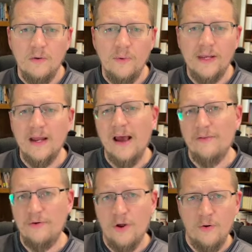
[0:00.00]
We can
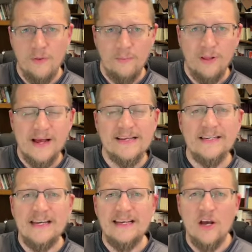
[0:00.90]
either know the
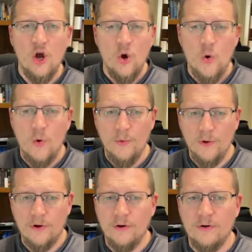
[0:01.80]
blessing or
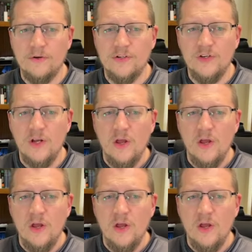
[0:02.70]
the curse.